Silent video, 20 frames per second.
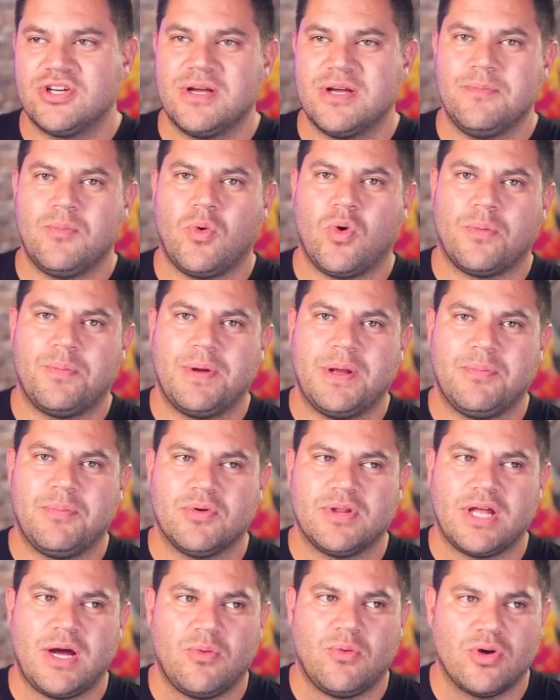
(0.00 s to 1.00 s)
you can get more
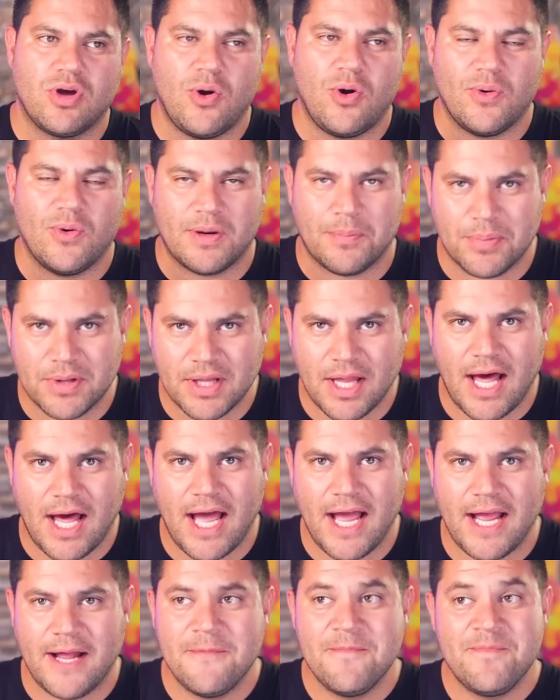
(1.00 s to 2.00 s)
people that will go and
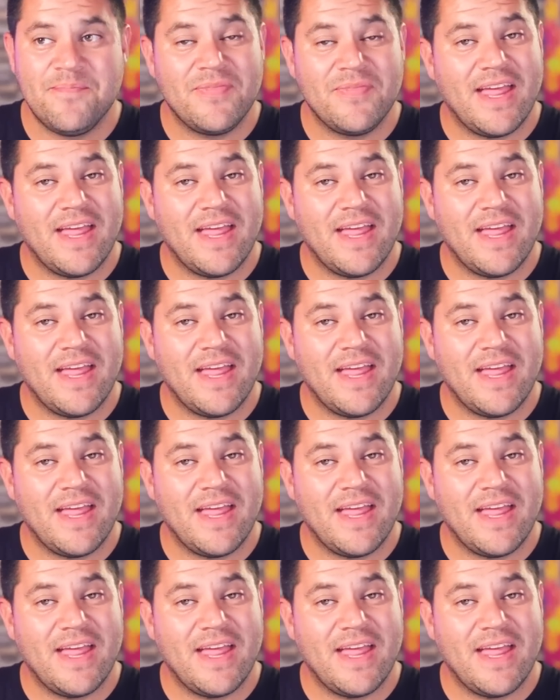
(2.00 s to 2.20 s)
apply,